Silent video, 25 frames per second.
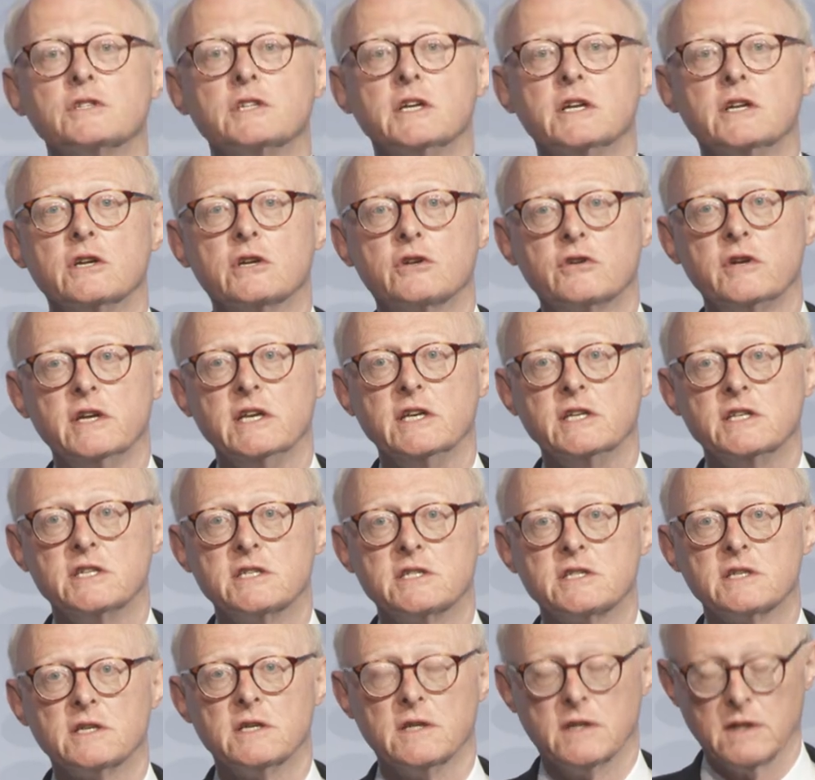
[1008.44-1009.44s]

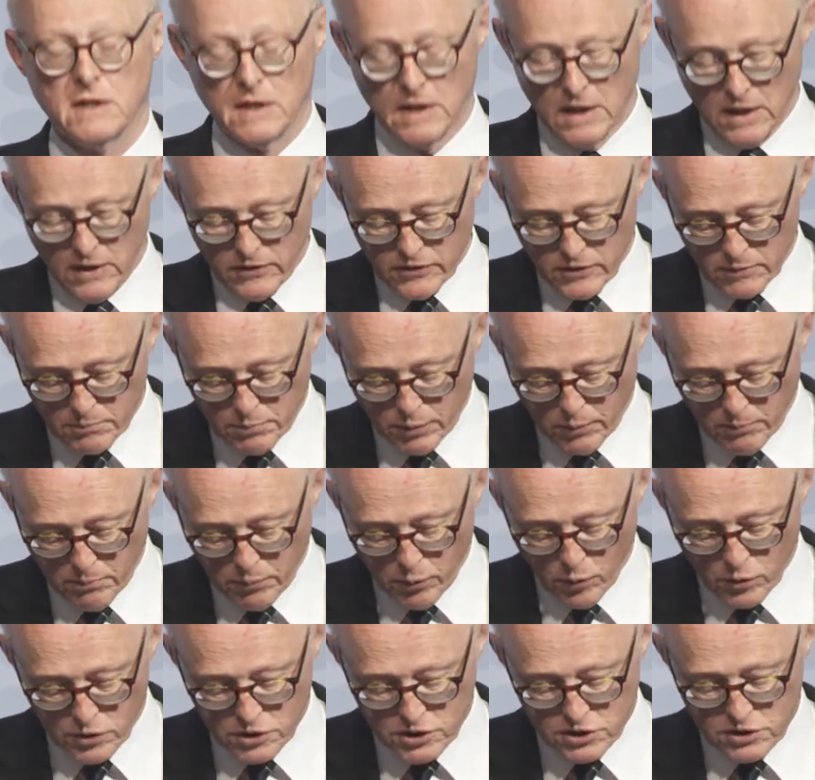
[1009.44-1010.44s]
increase the
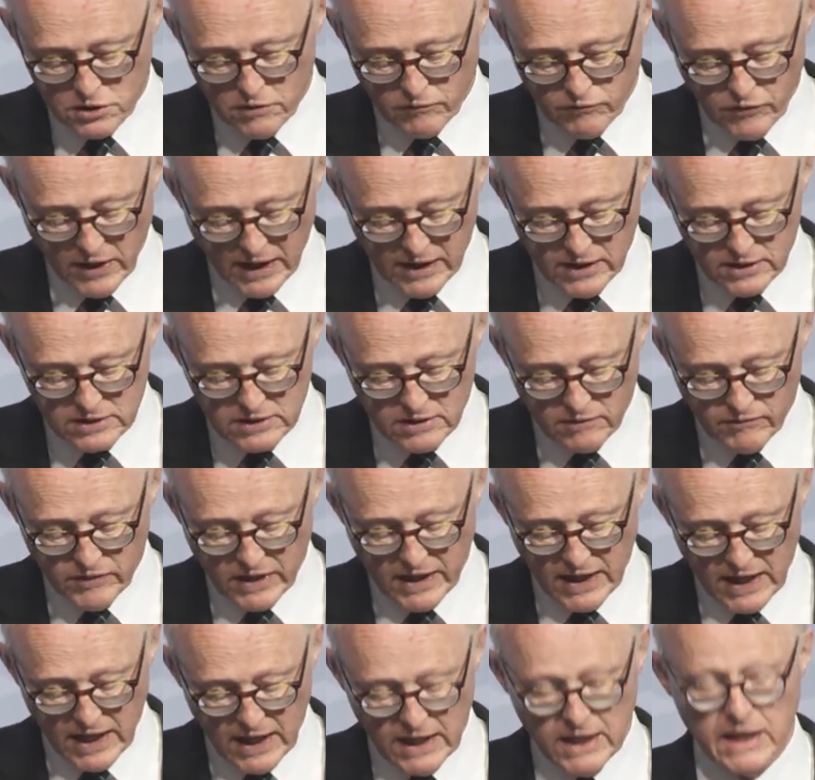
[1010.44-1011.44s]
proportion of relatively
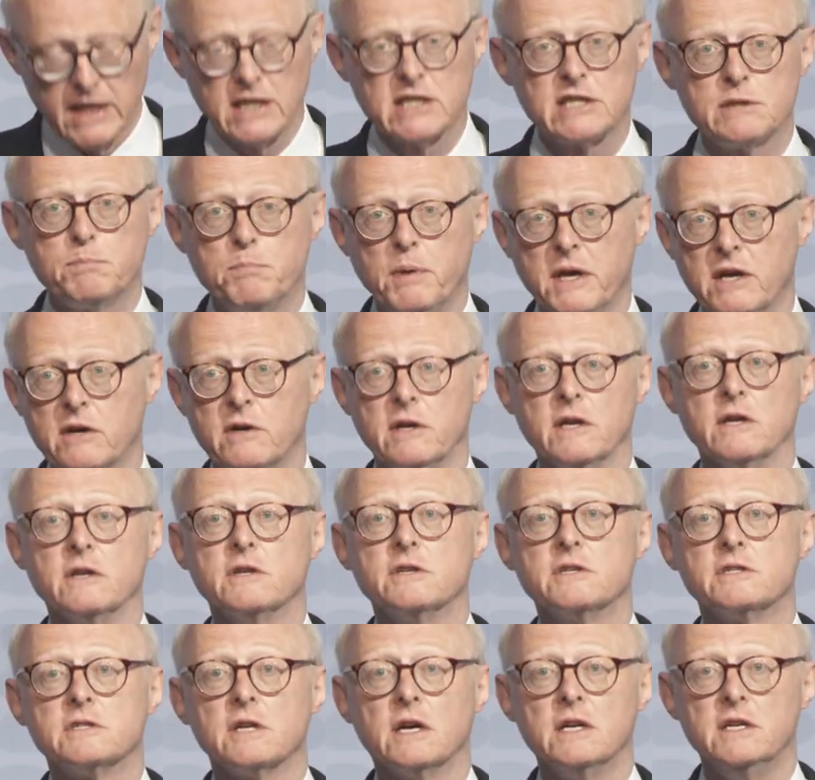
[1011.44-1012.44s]

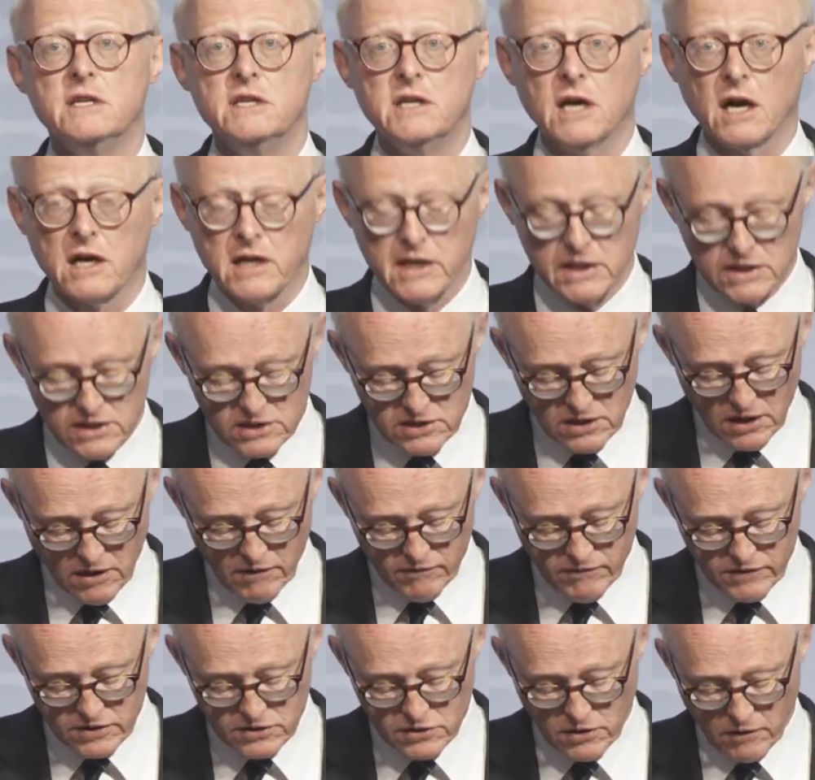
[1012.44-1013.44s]
inexperienced and young in
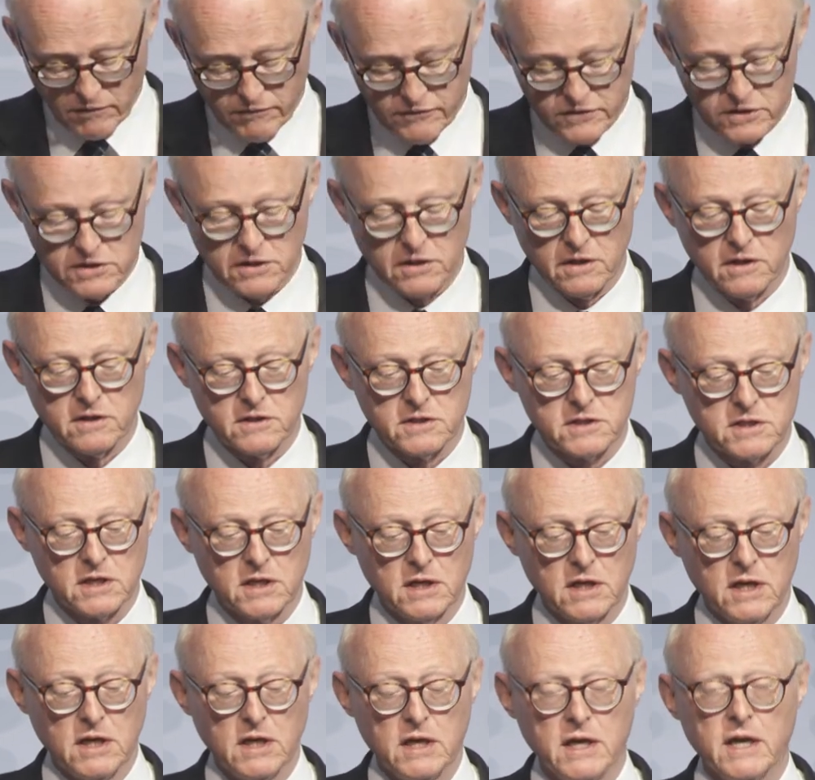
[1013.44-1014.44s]
service officers
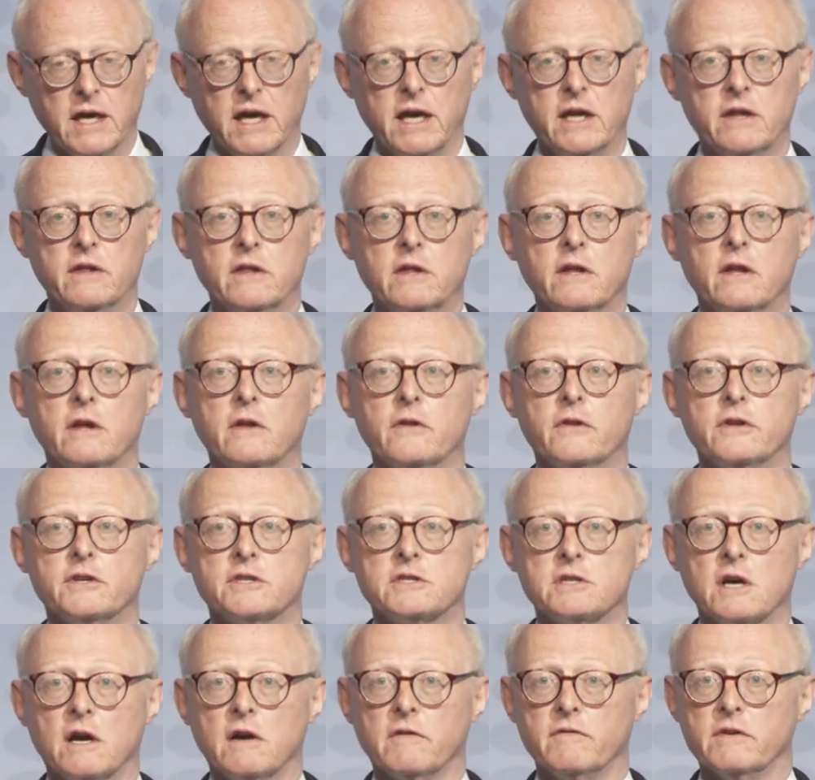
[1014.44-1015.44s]
in the
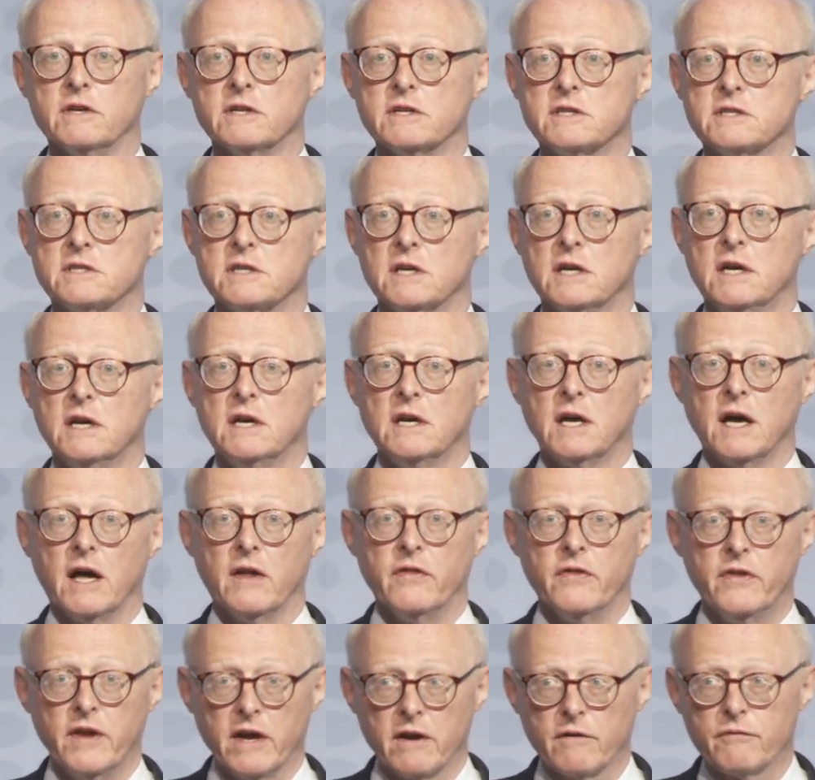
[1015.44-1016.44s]
service.
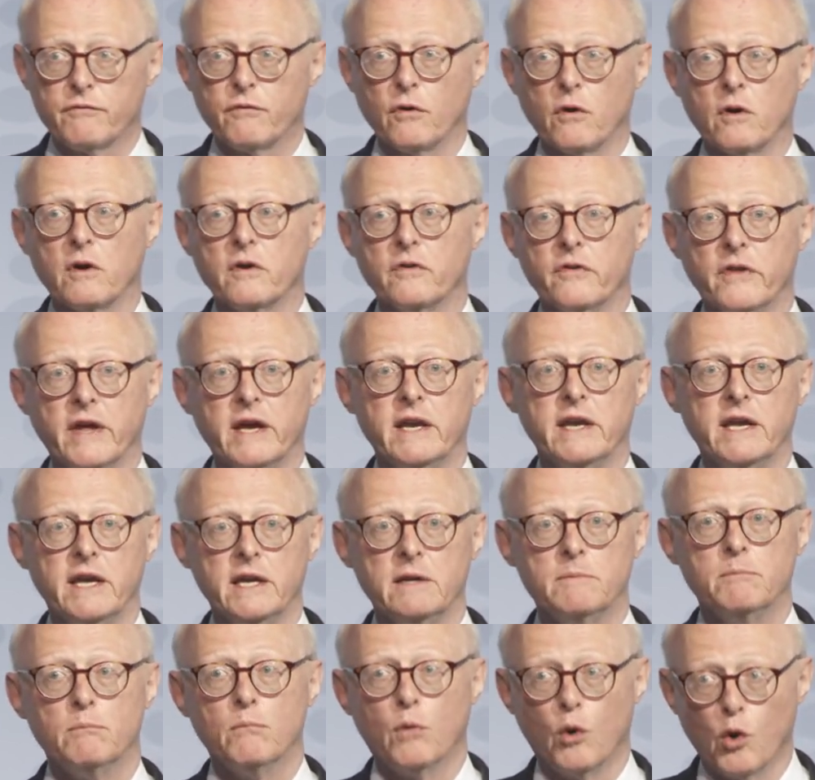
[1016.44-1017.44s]
And therefore, they
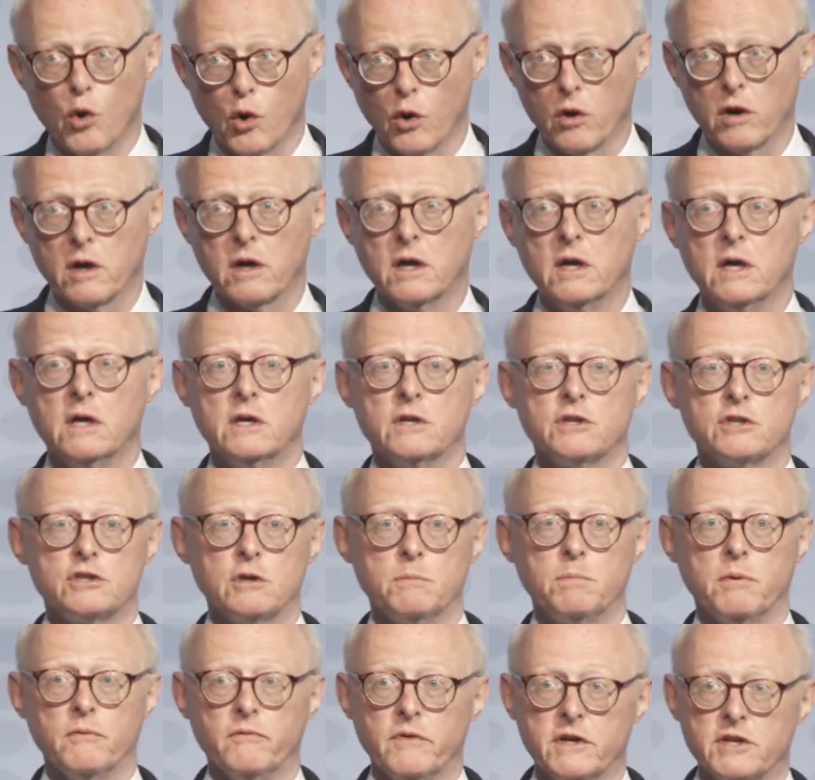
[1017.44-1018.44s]
need more
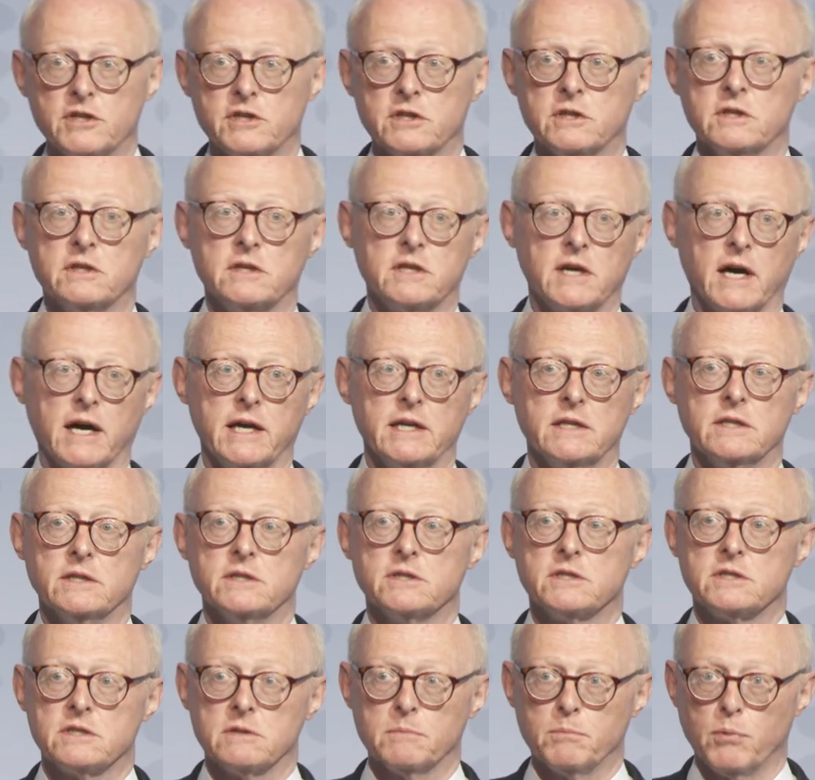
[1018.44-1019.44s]
supervision, guidance,
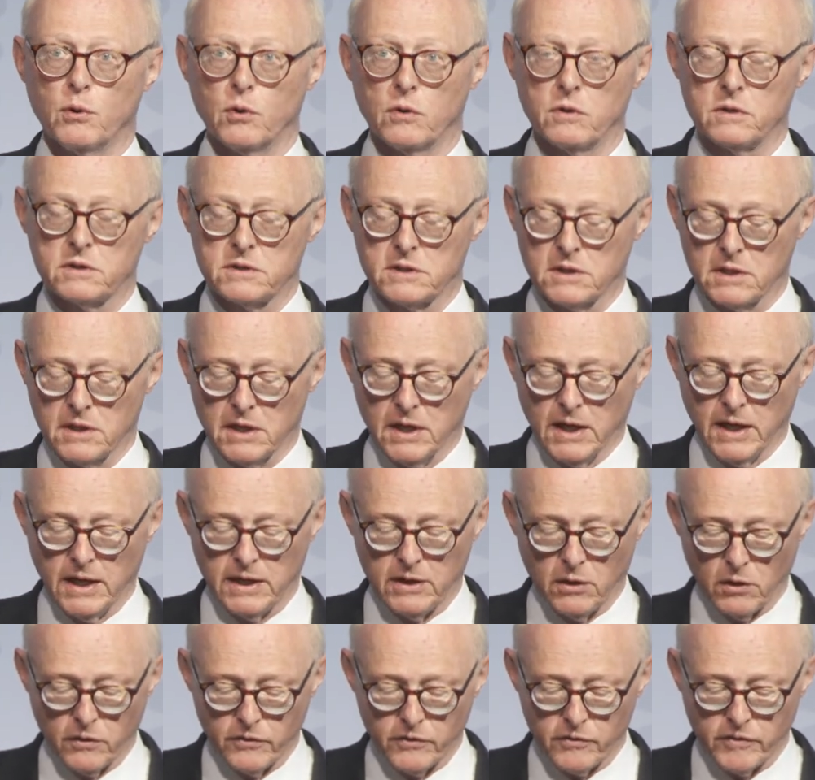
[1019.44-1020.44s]
support, and
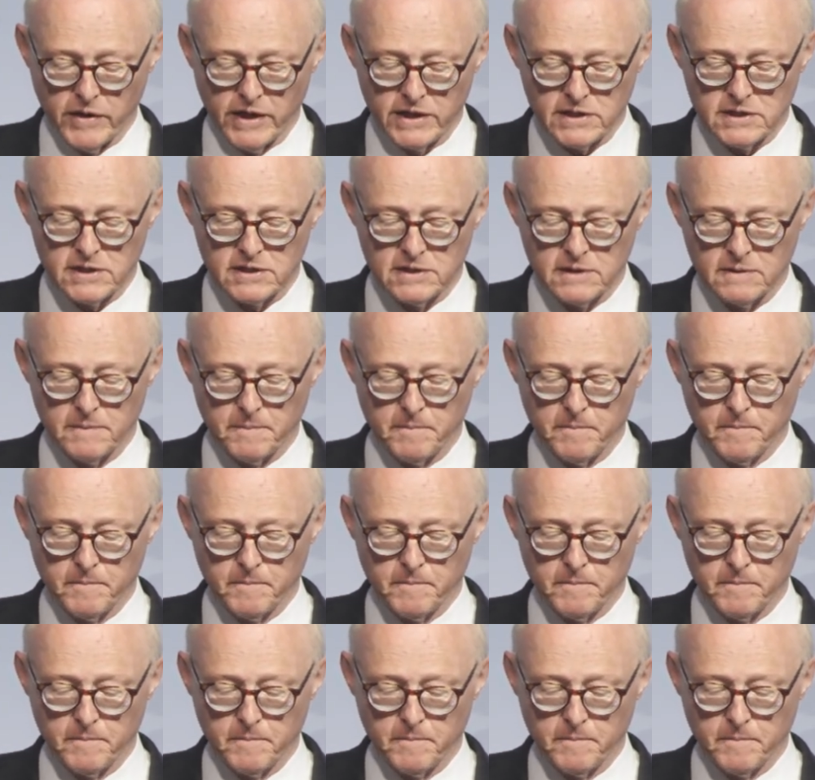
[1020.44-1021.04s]
all the rest.